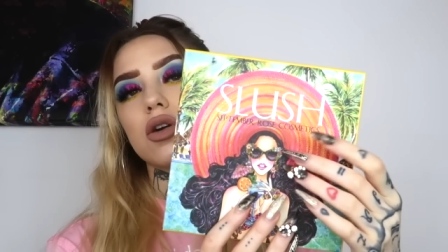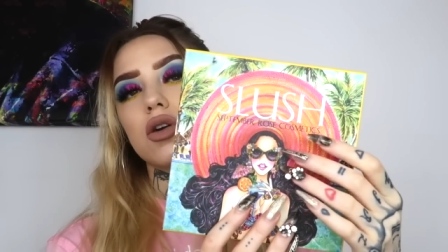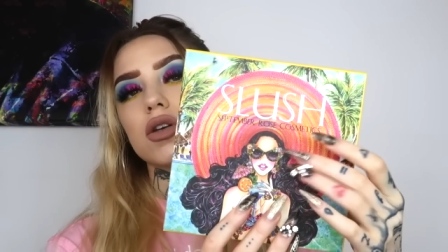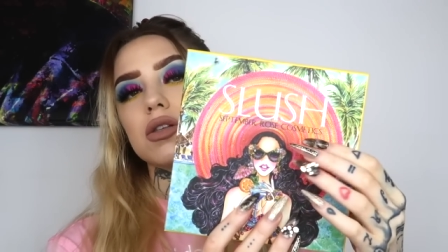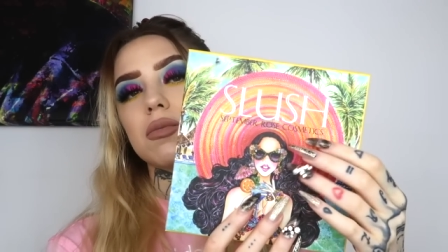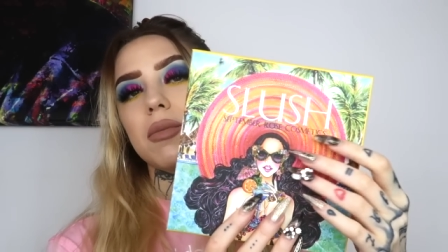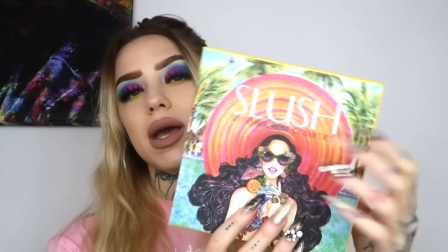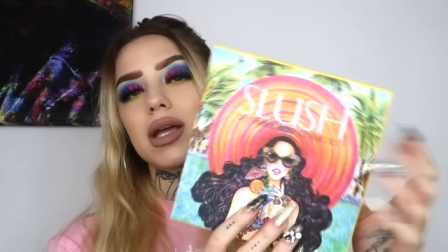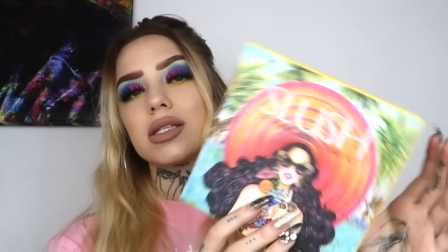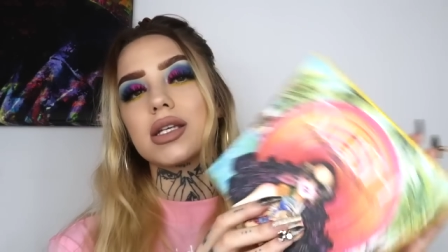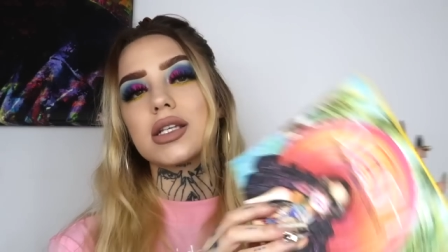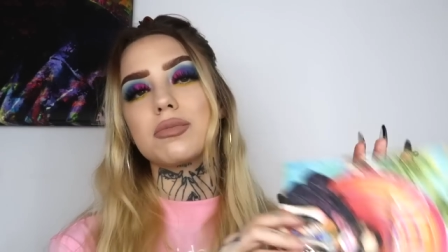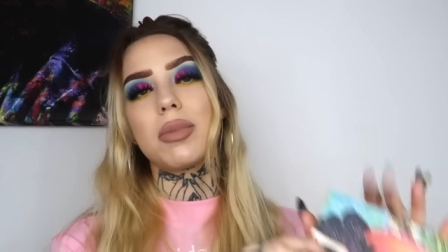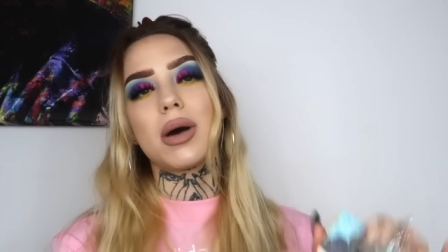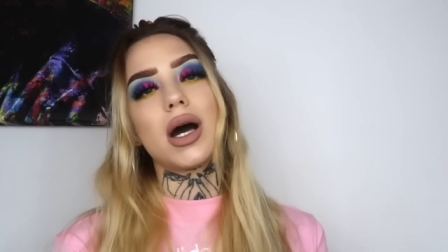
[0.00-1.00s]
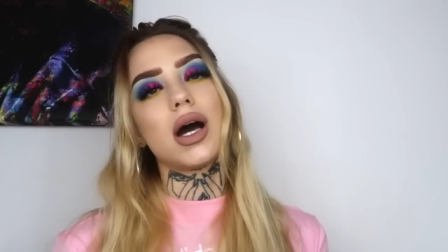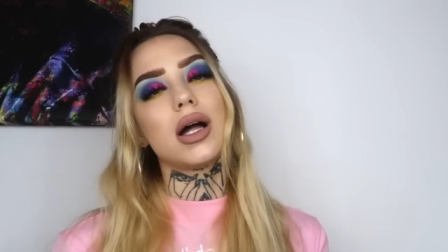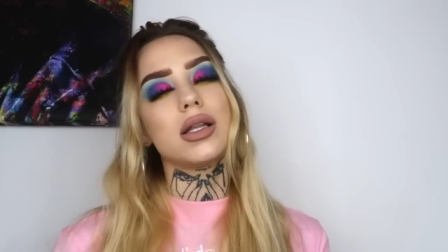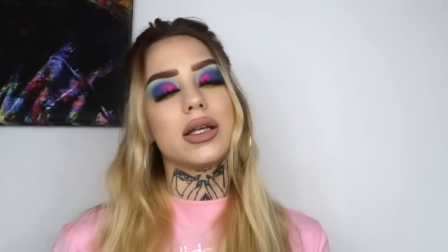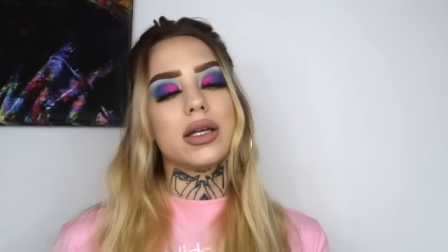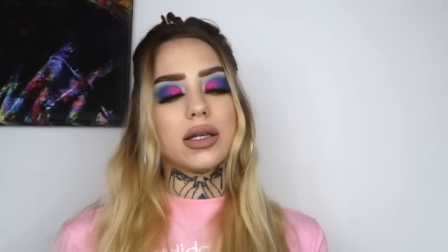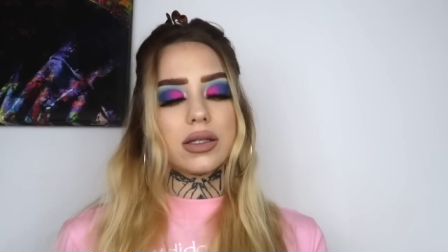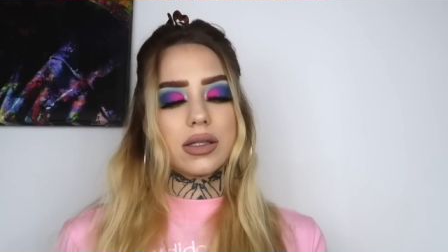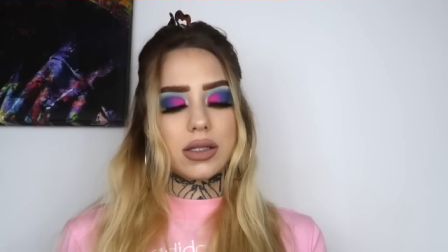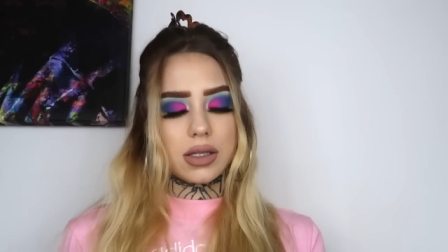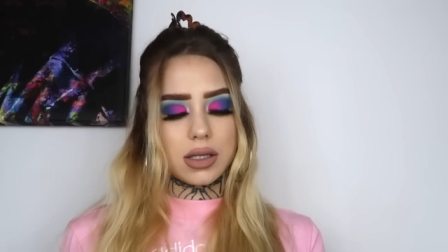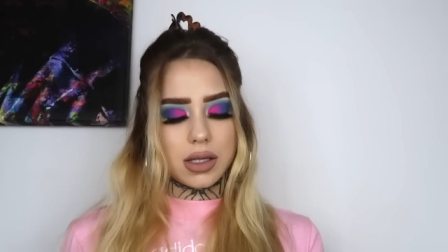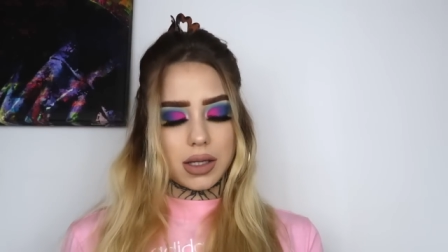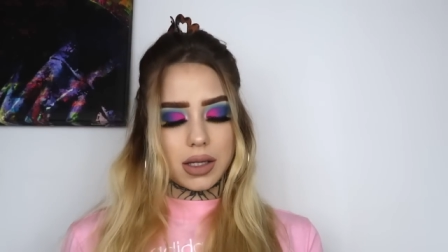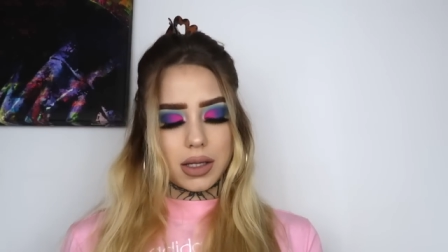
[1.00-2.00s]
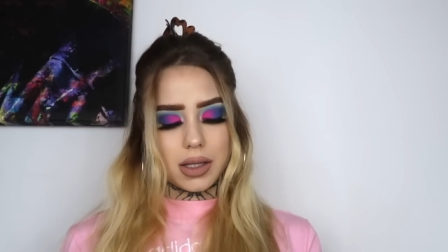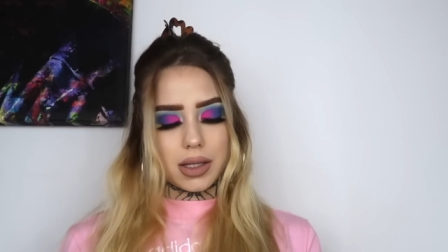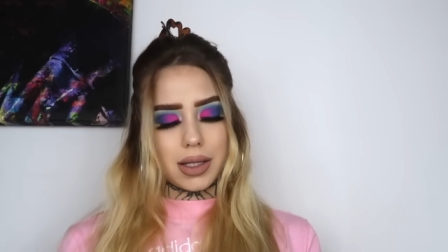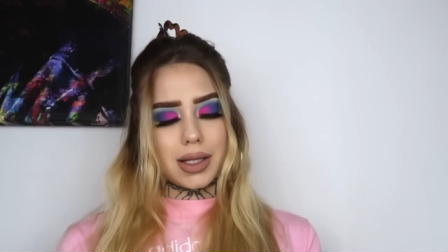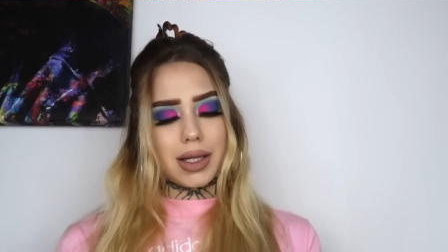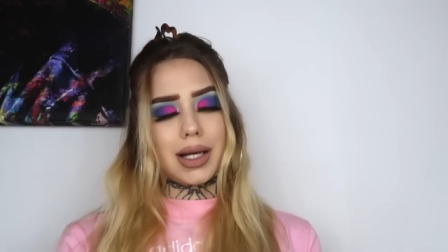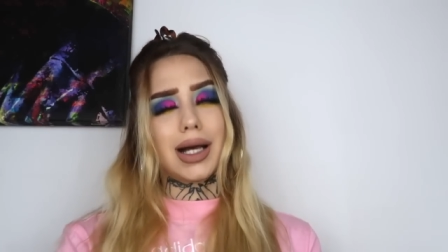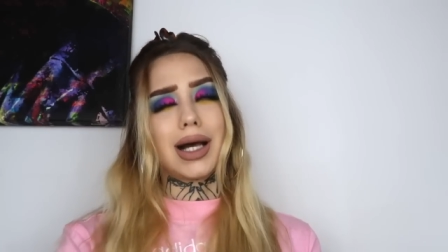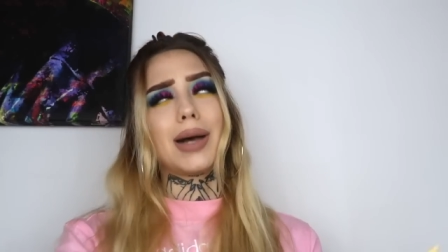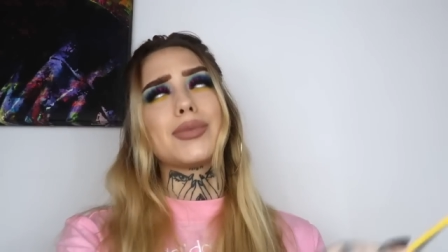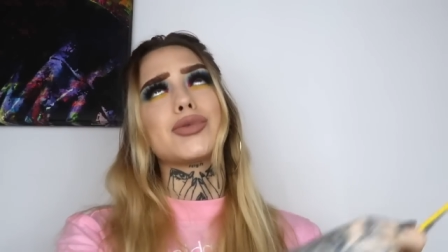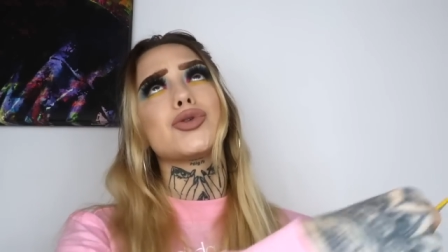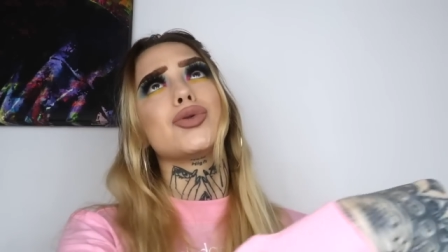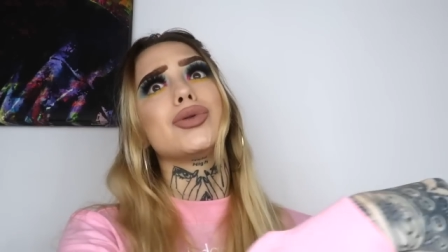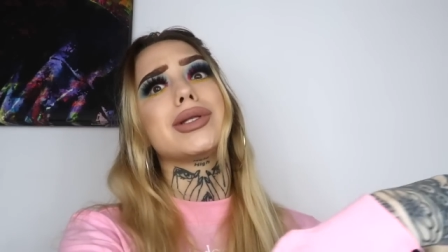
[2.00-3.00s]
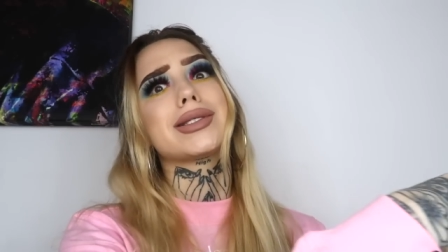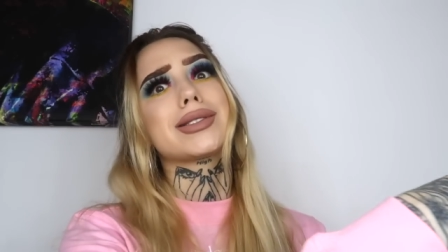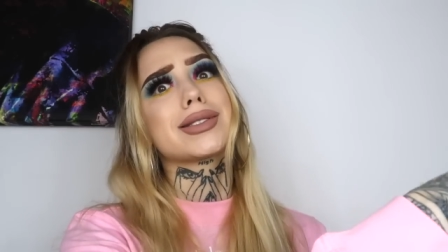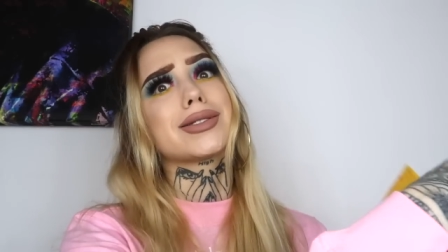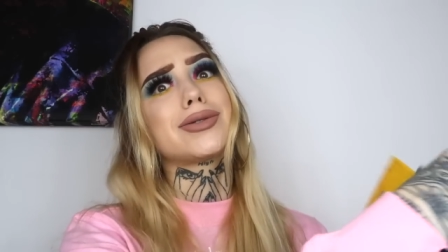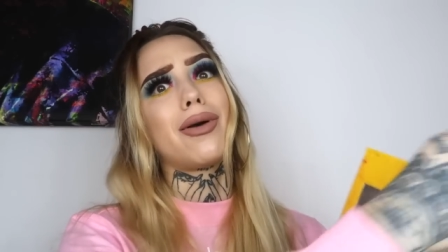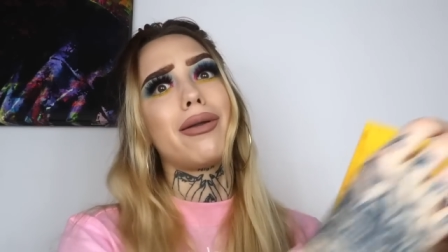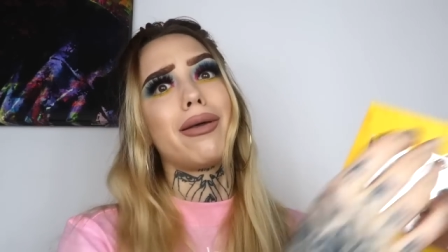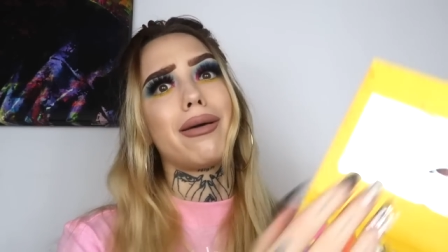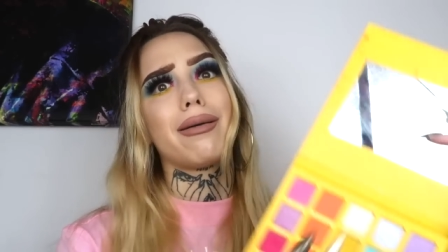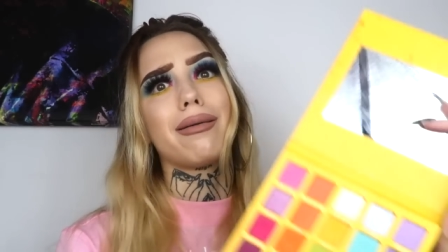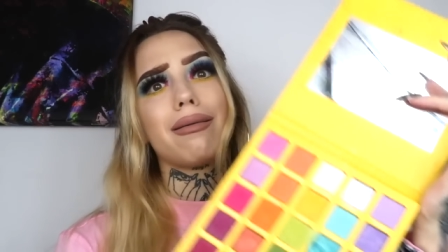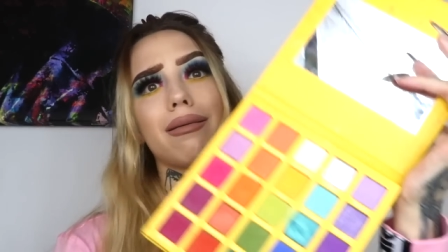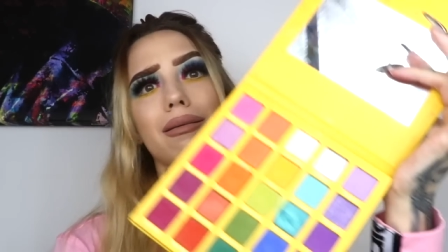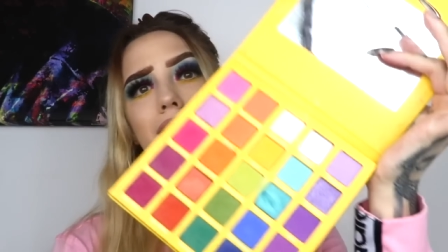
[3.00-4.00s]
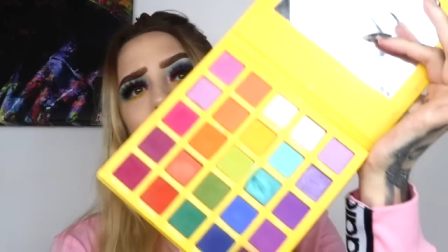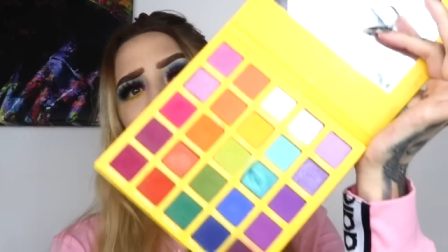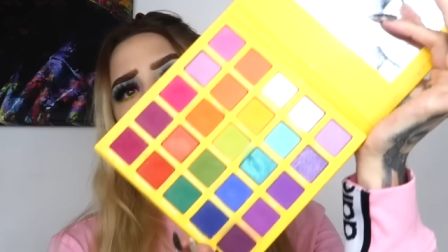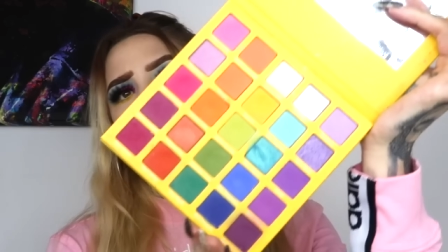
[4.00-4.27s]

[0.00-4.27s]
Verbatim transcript: cosmetics palette absolutely stunning